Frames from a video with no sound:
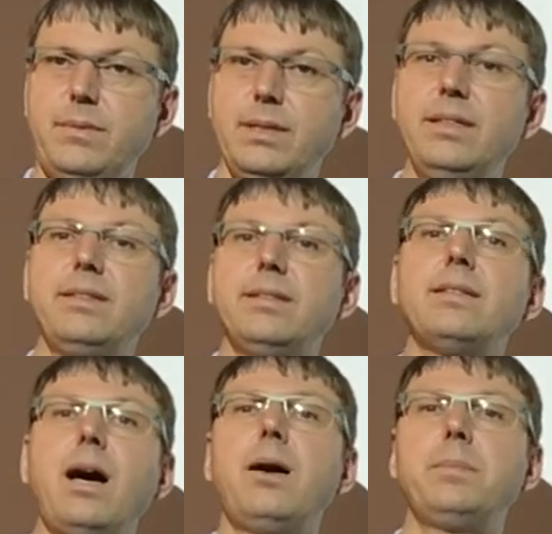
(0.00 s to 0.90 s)
This is
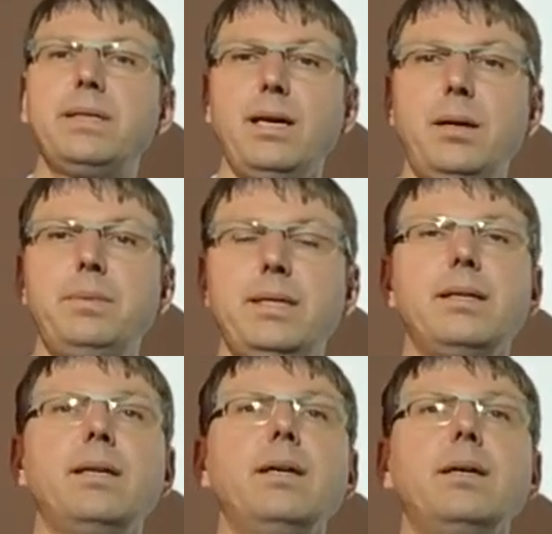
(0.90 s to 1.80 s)
now
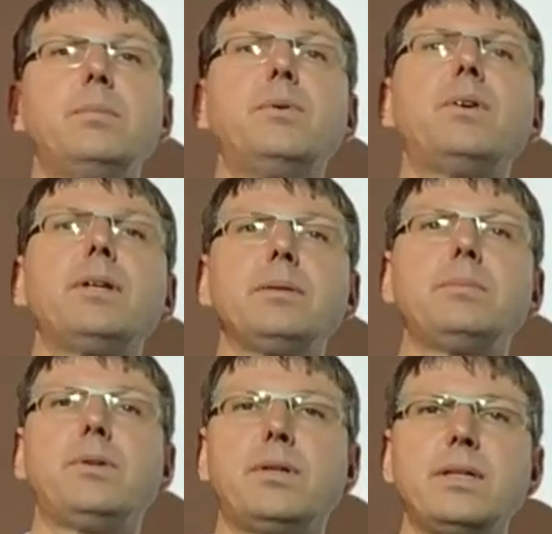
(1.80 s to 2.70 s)
becoming more
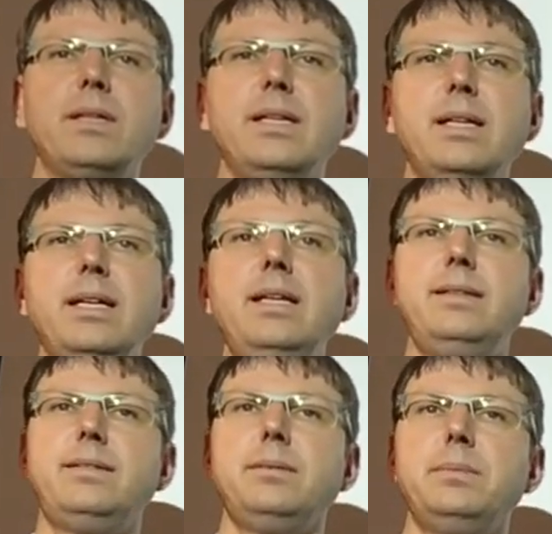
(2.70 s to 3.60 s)
and more
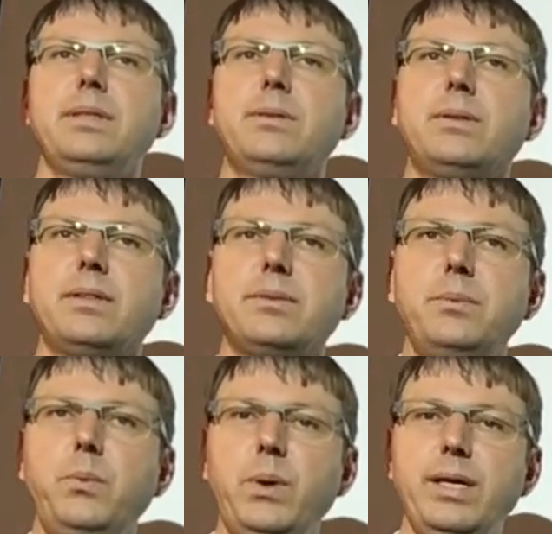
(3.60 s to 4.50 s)
easy, because
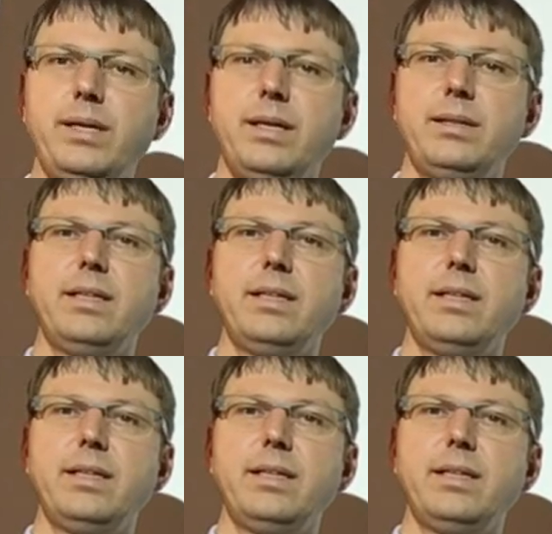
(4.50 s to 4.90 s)
we can